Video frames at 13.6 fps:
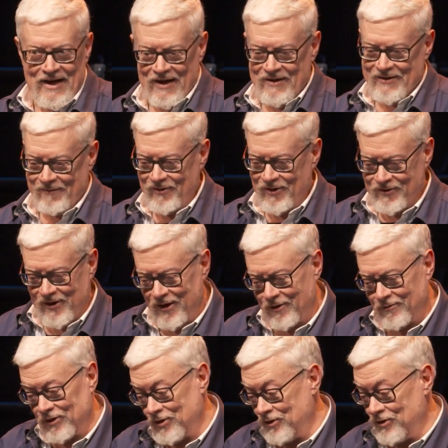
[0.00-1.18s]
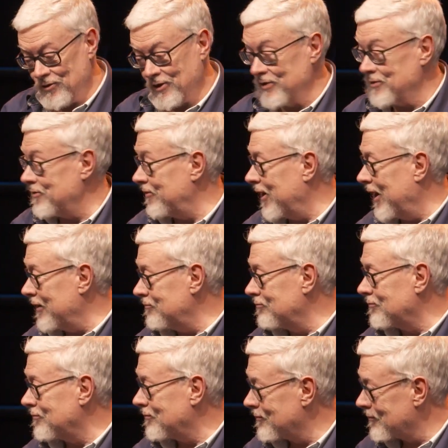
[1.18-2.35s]
ask him those kind of questions. You can do that.
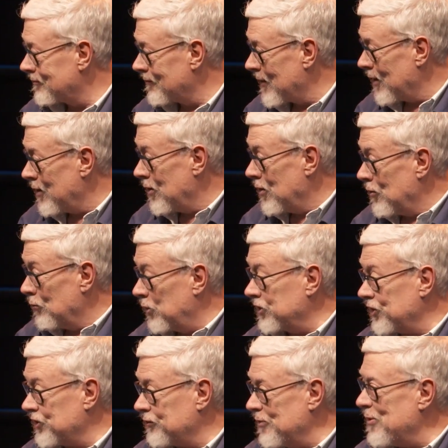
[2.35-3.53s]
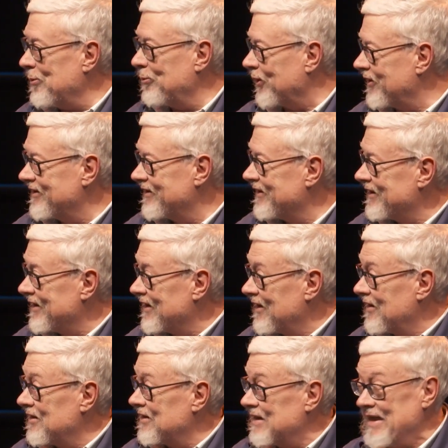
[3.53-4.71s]
But just remember,
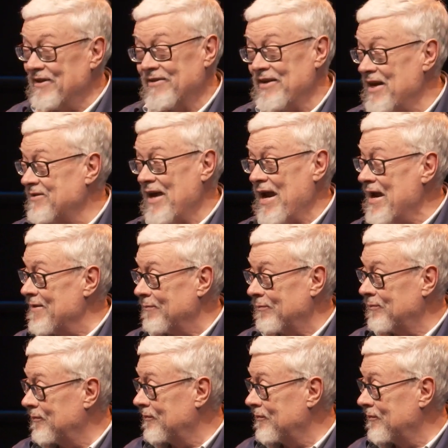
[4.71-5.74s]
he's not tame.